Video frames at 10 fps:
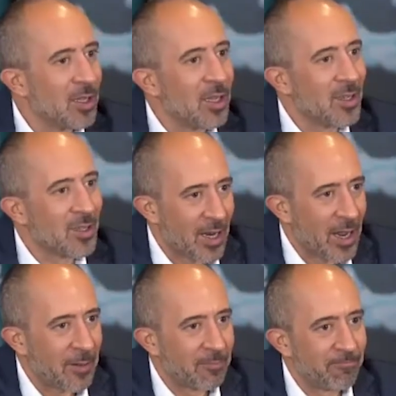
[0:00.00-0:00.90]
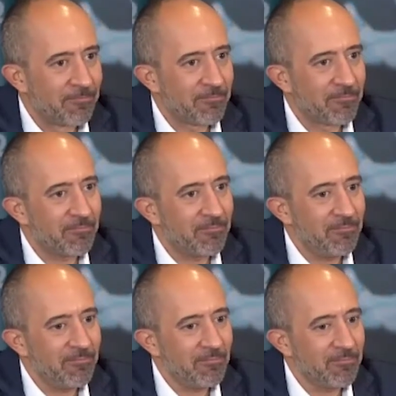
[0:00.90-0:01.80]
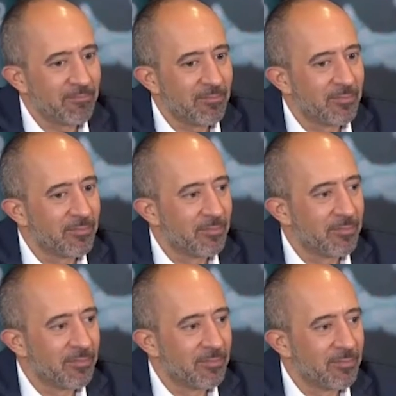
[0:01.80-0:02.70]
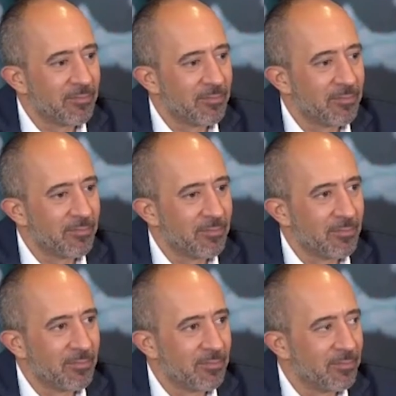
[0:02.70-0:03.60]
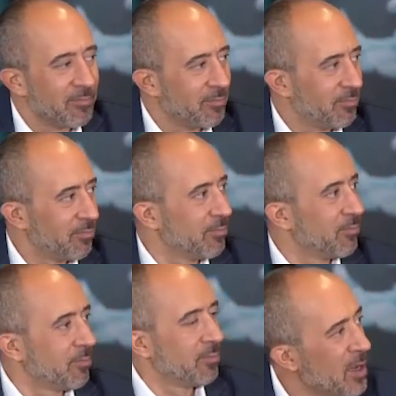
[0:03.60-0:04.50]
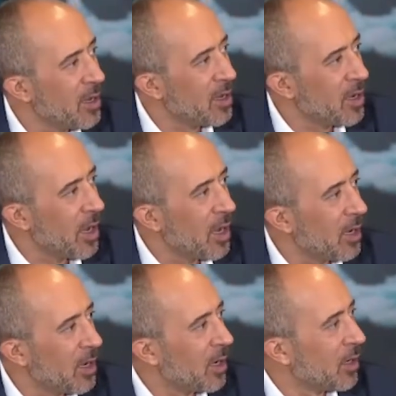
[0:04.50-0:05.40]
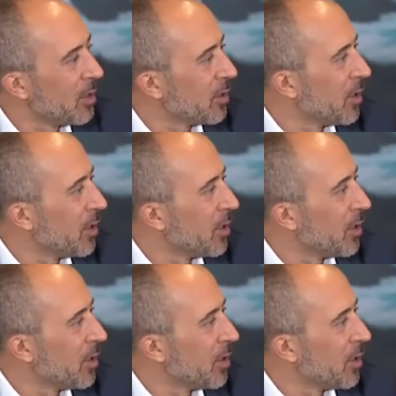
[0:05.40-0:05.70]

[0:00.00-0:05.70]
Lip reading: and we have fully agree with this document, of course, now and in the future.